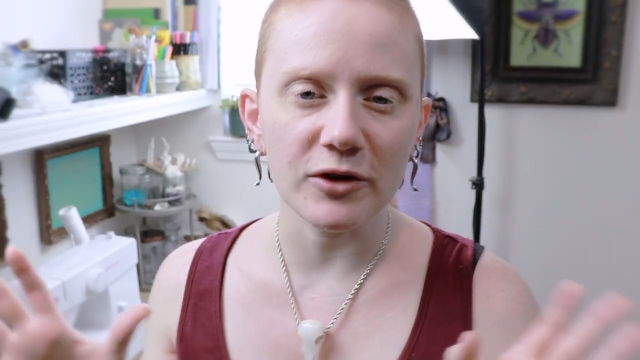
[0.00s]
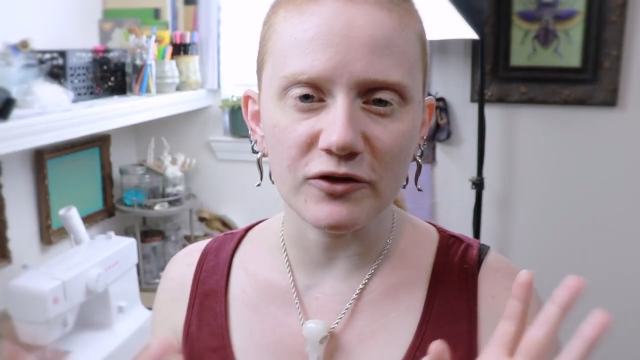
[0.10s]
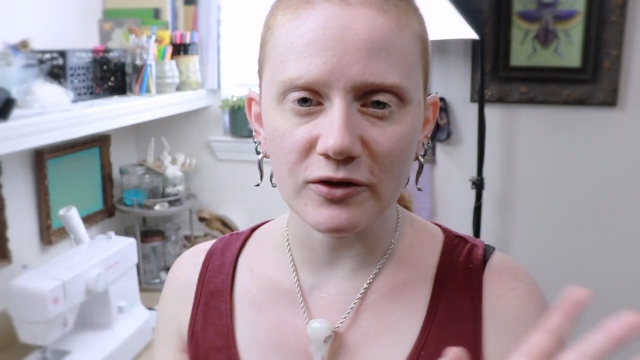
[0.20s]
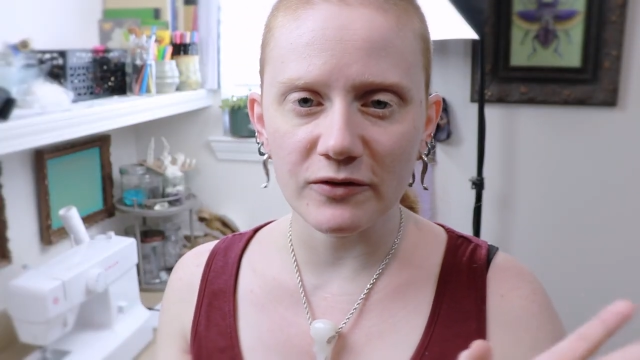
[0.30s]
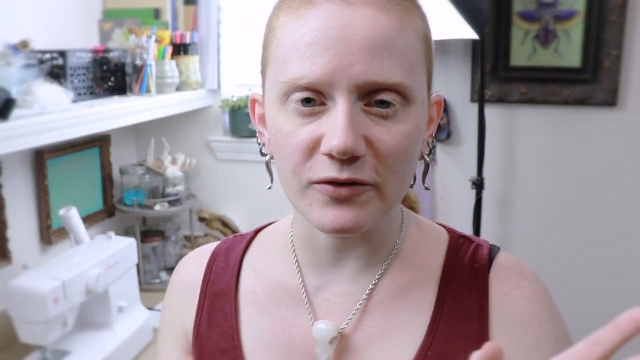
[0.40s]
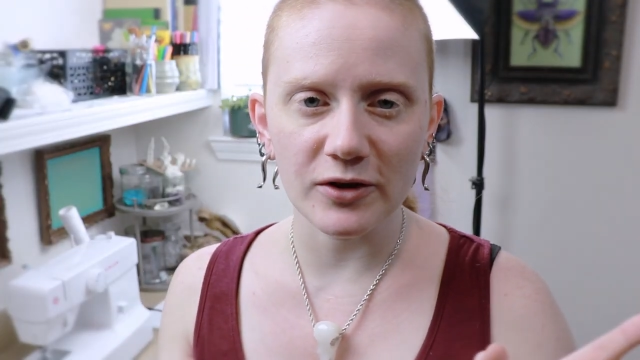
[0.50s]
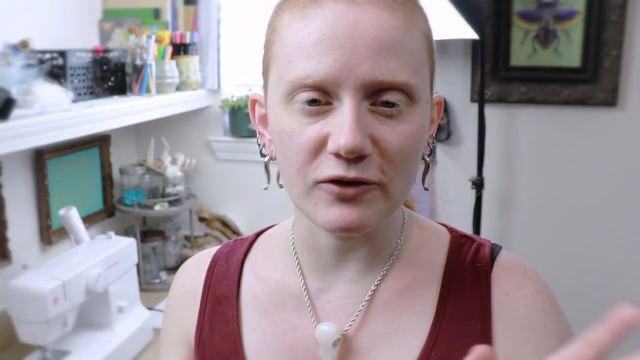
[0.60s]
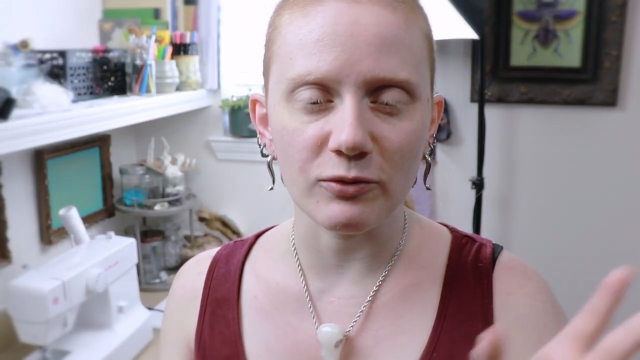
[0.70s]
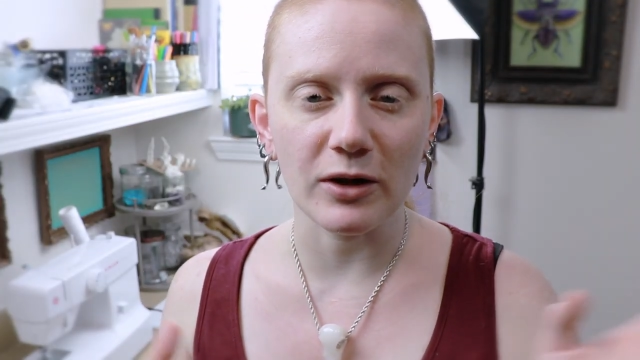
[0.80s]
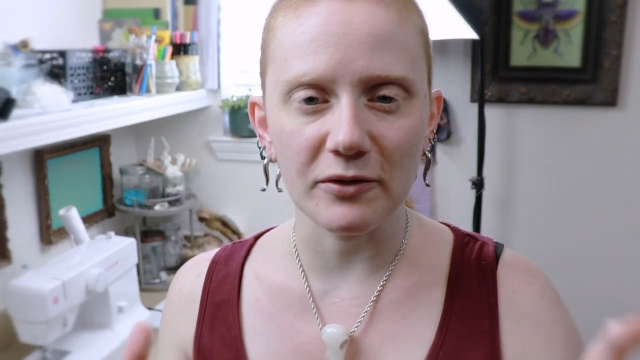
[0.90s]
watching the
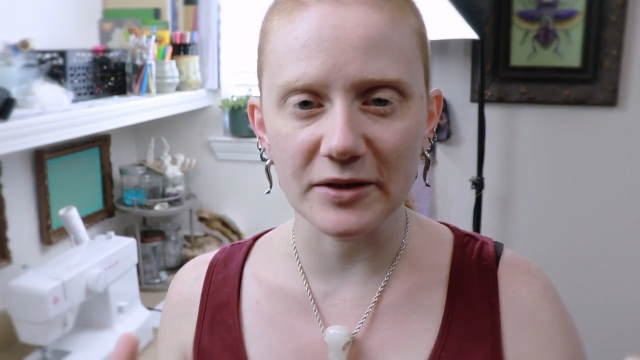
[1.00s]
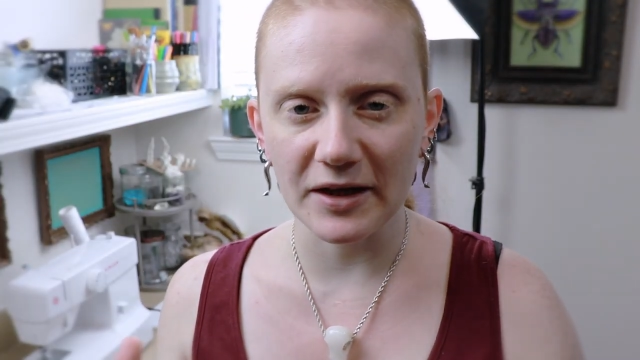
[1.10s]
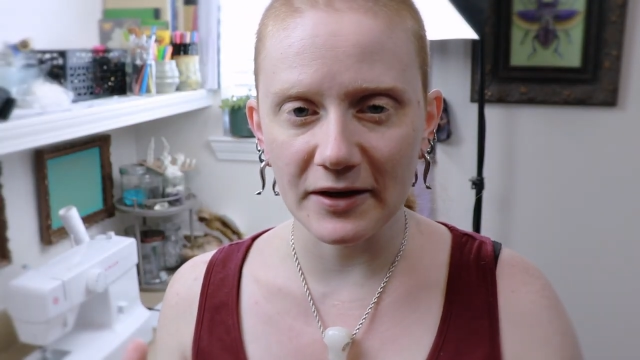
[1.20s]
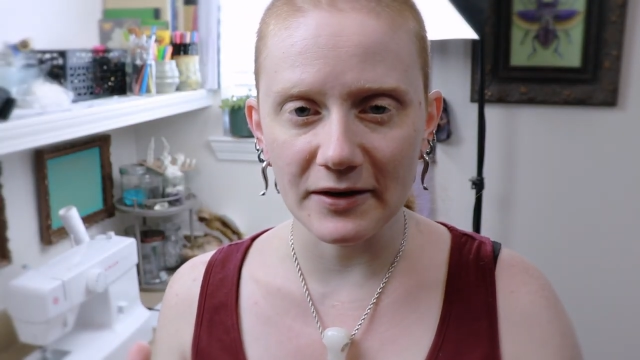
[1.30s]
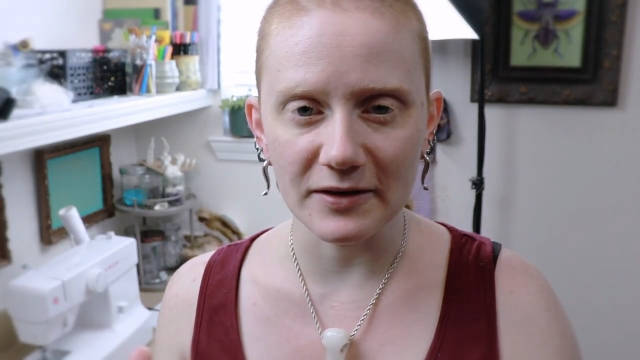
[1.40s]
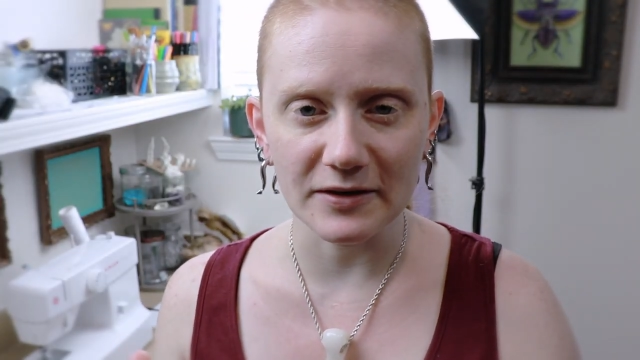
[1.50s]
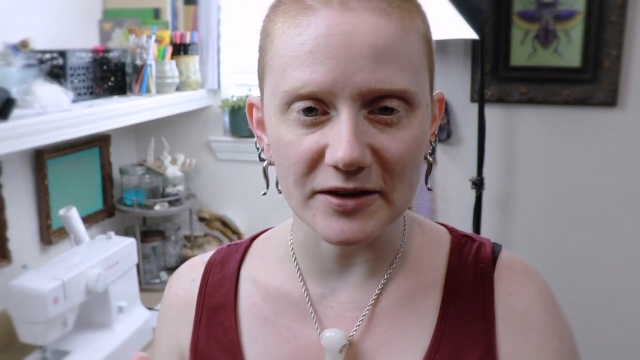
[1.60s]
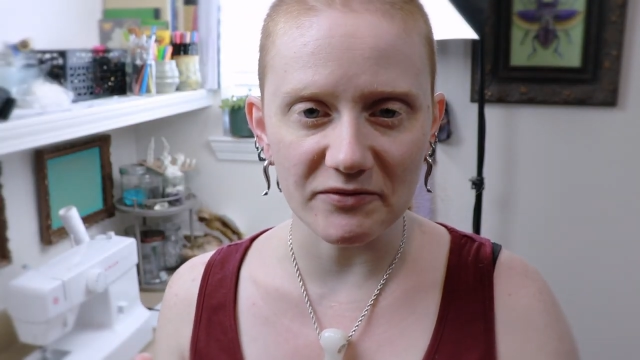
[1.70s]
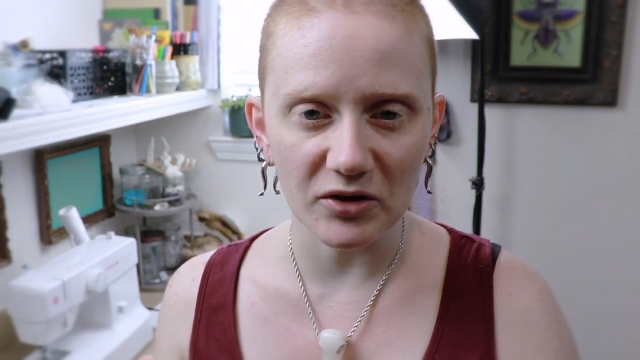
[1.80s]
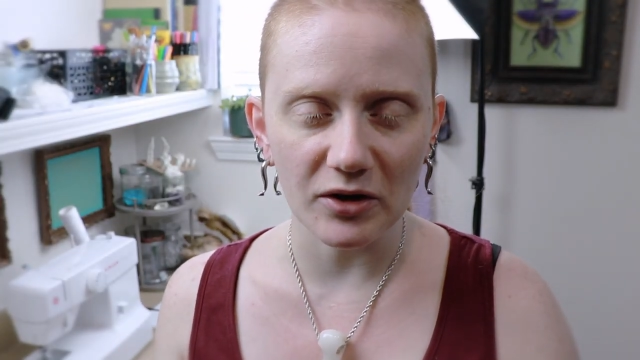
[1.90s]
footage while I was editing
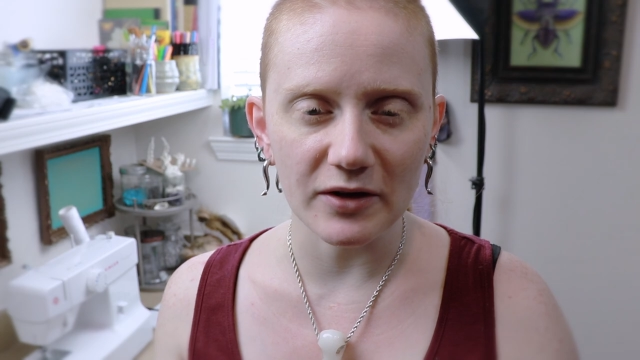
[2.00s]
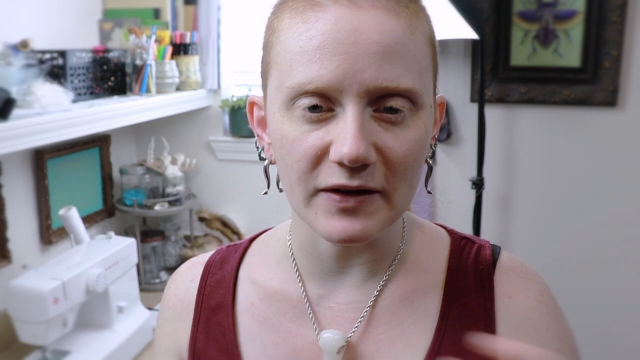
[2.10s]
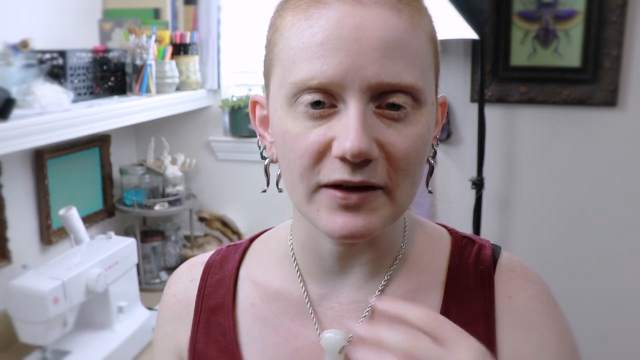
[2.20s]
this vlog